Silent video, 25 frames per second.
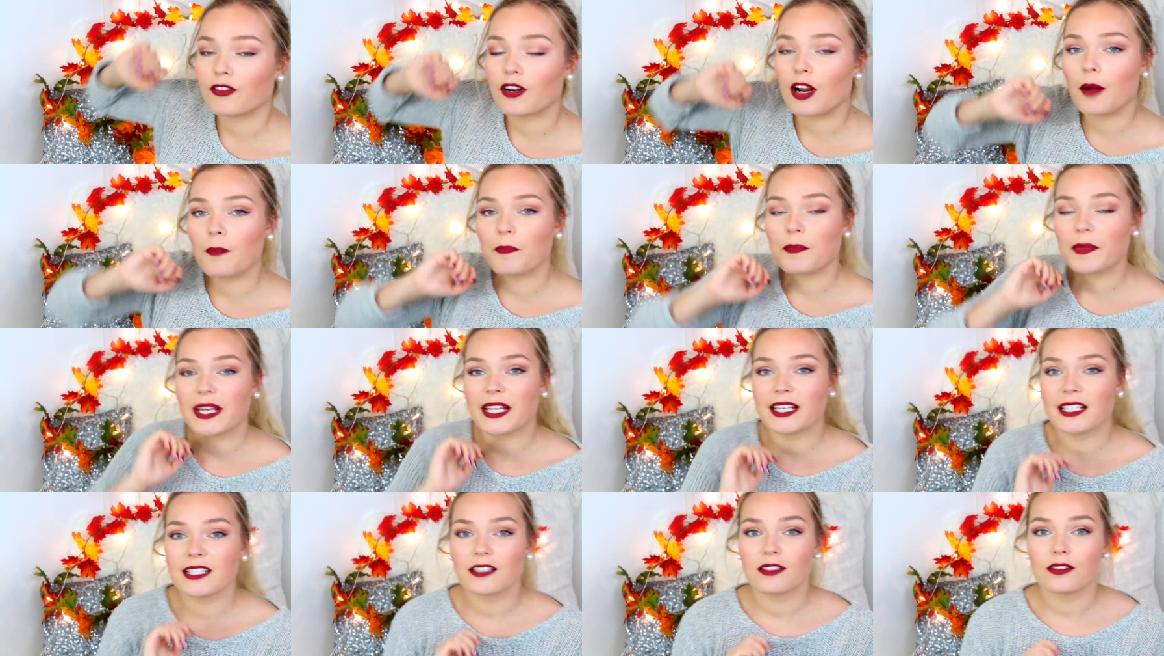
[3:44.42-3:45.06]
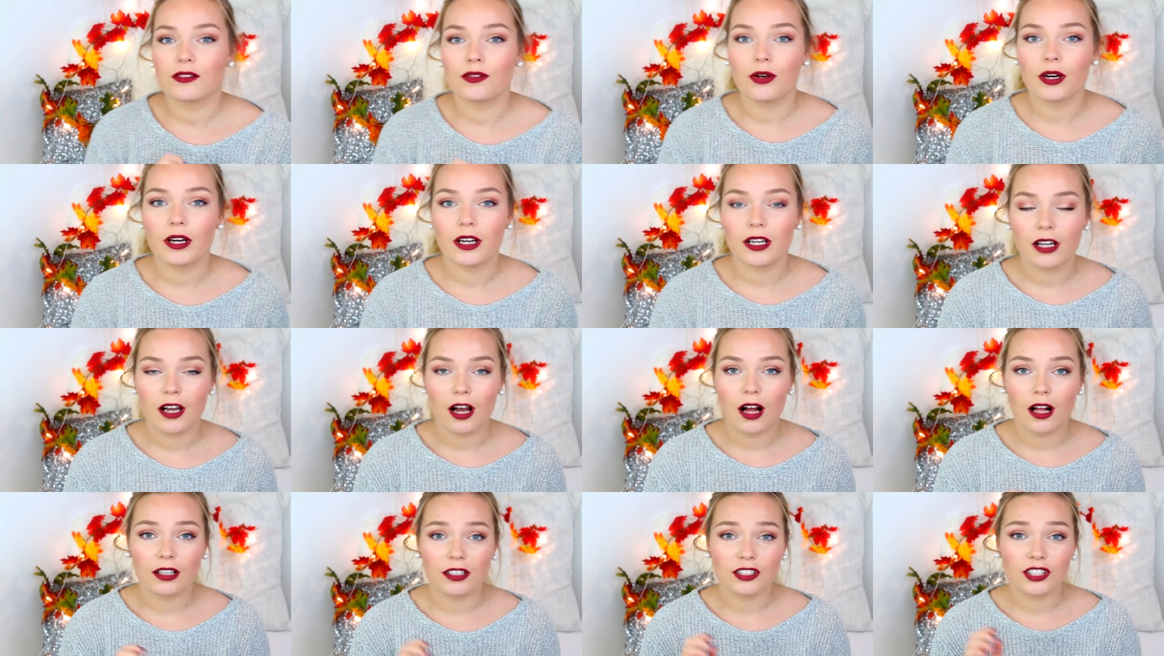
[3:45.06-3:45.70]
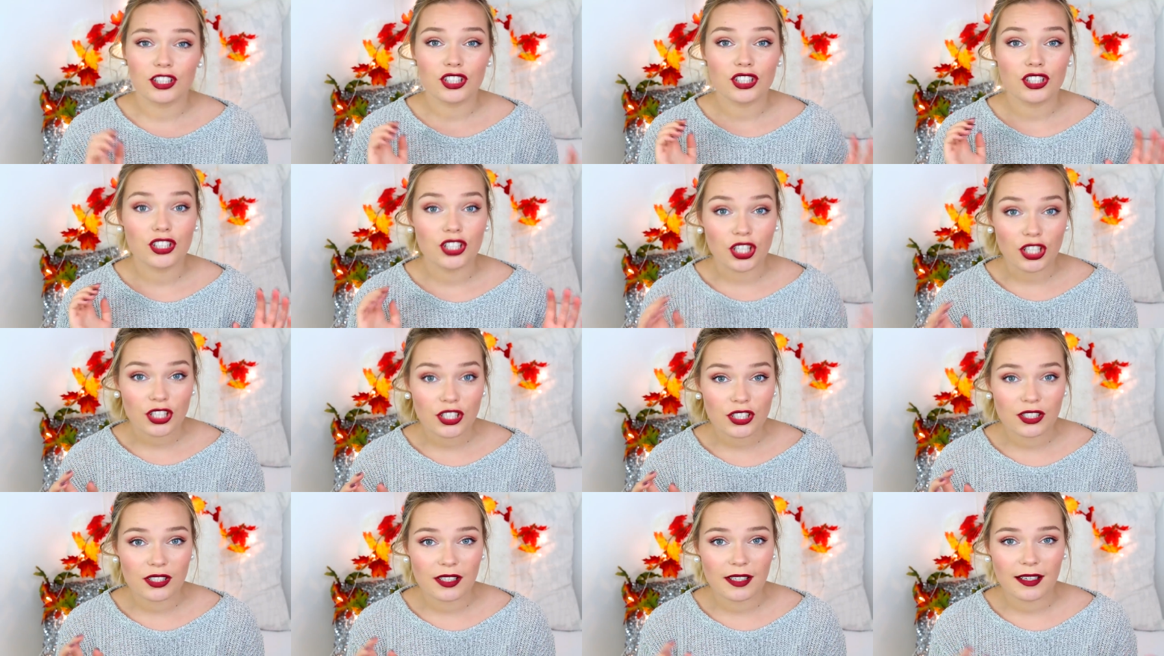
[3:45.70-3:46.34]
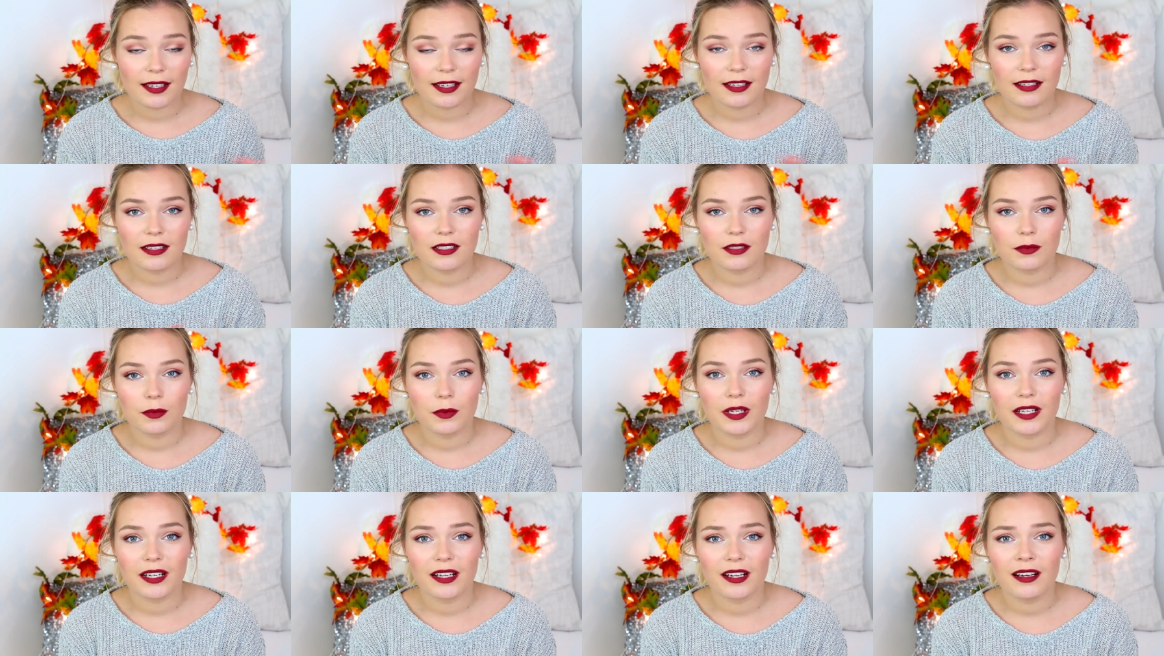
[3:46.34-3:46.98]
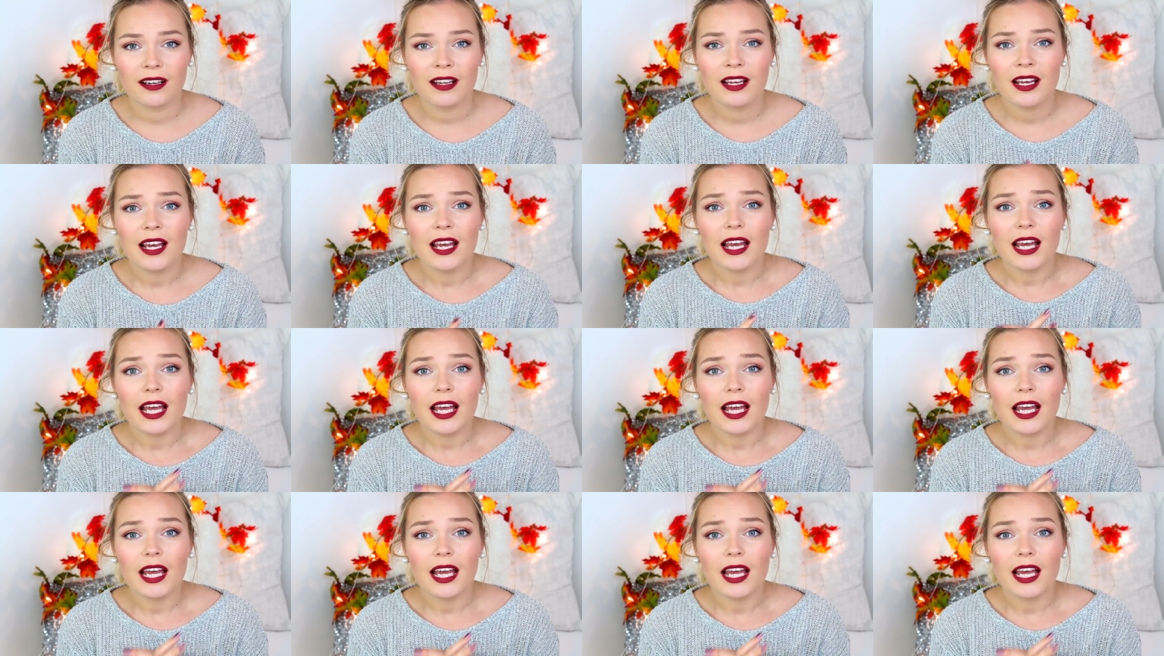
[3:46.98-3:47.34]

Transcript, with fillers: from a store called Jysk in Sweden.